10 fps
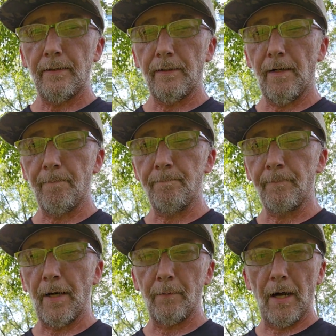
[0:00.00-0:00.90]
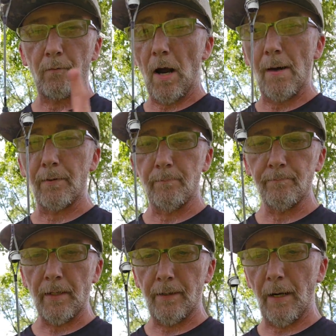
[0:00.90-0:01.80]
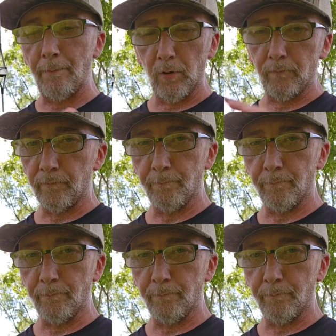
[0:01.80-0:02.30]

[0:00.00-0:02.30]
I wrap them. I build